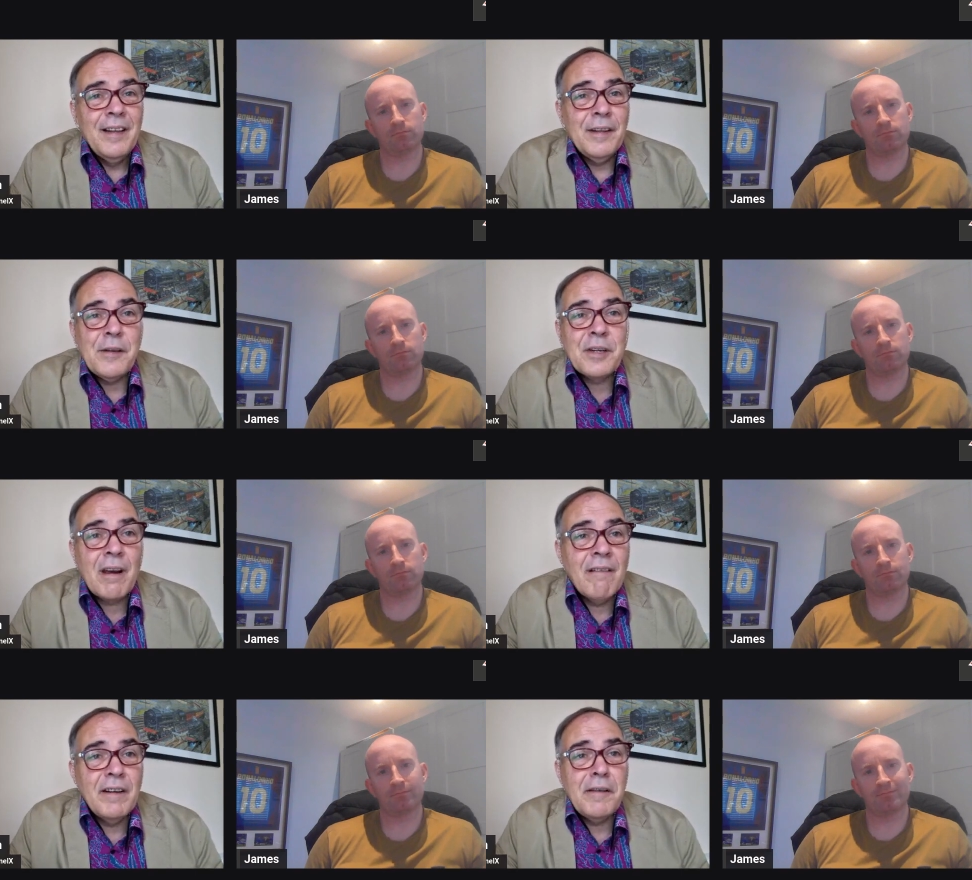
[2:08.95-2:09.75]
Speaker 1: There's
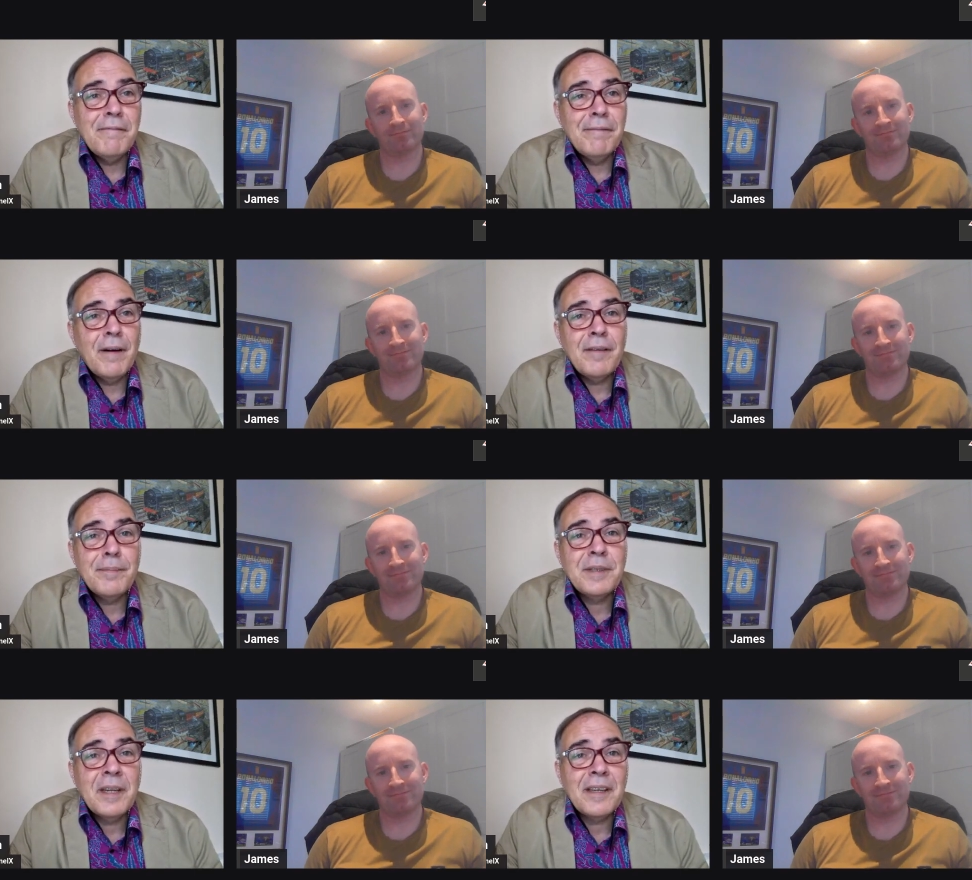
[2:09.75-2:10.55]
currently five
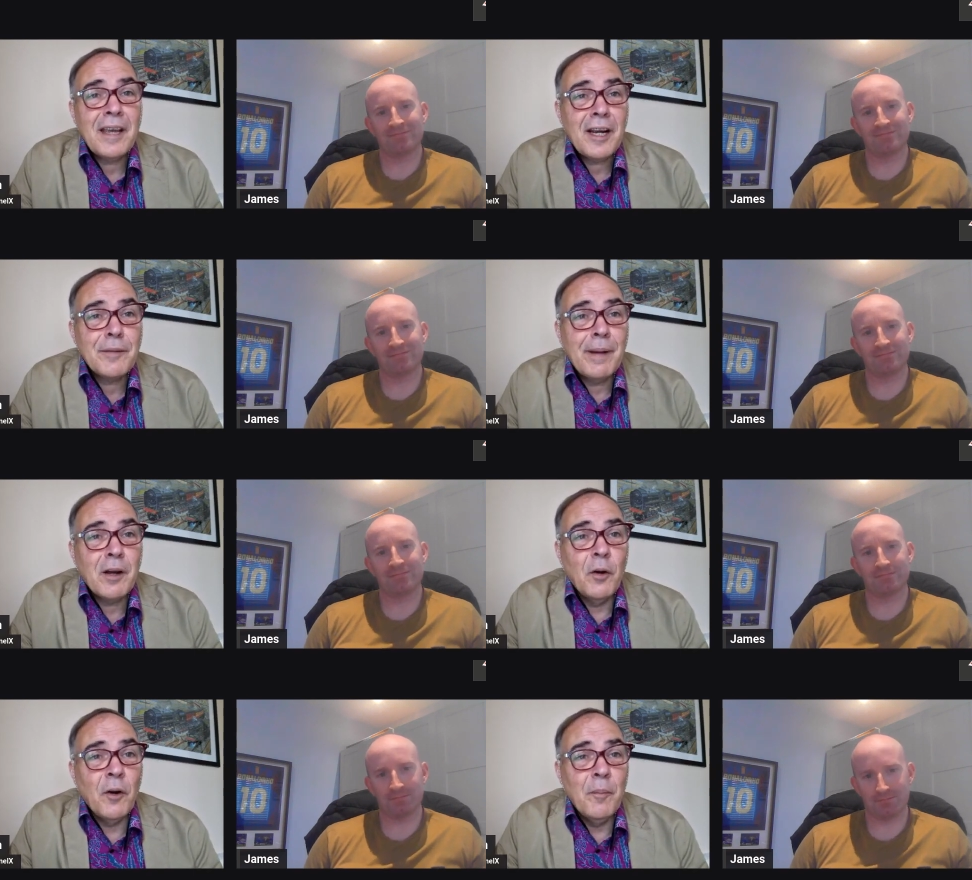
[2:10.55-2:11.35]
percent cashback
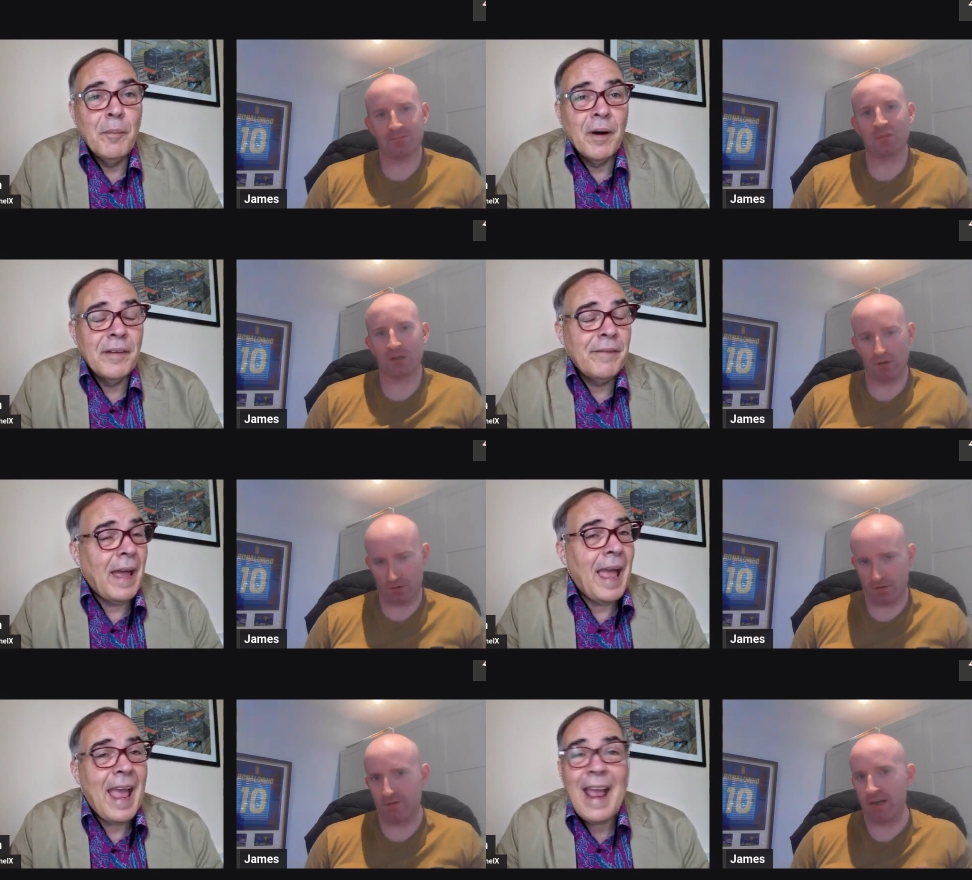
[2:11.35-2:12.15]
on OnBuy for
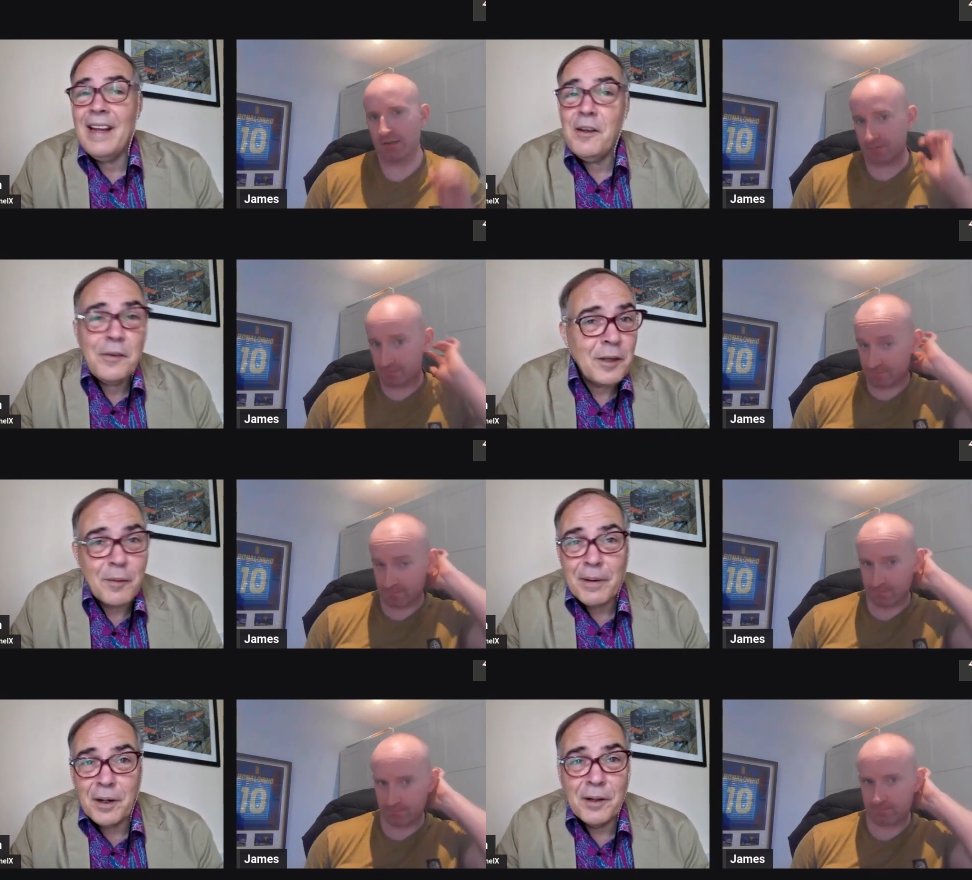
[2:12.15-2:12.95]
anything you
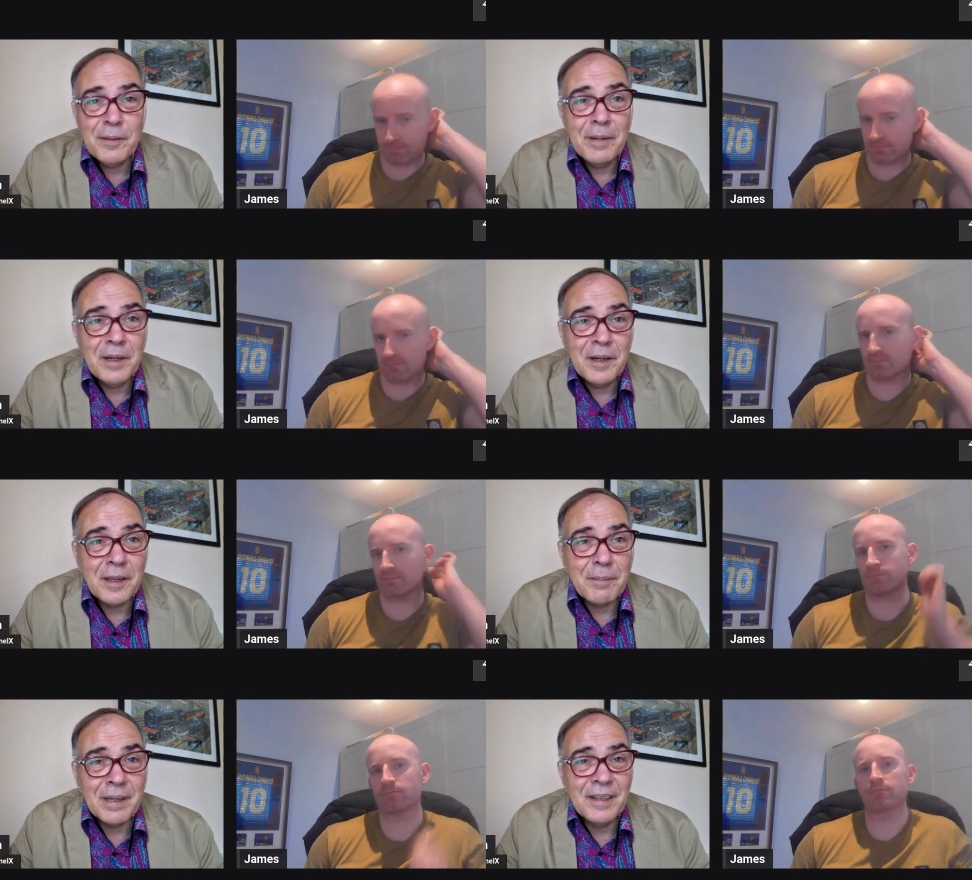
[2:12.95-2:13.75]
buy on the
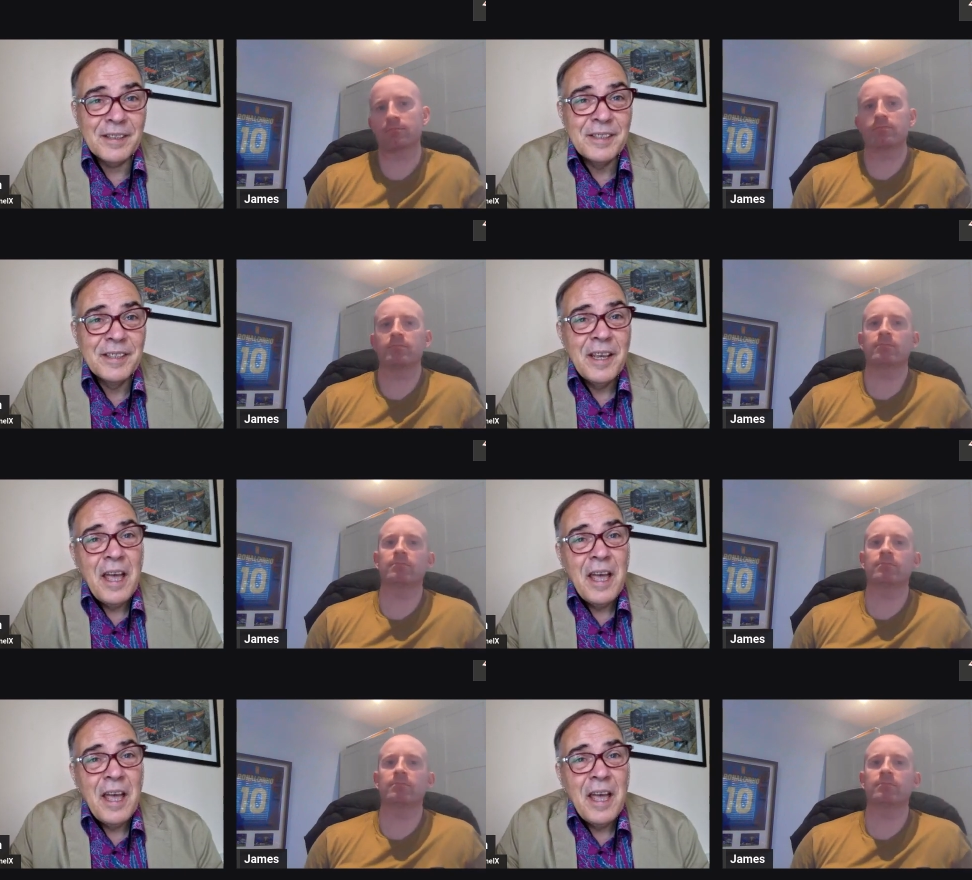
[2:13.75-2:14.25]
marketplace,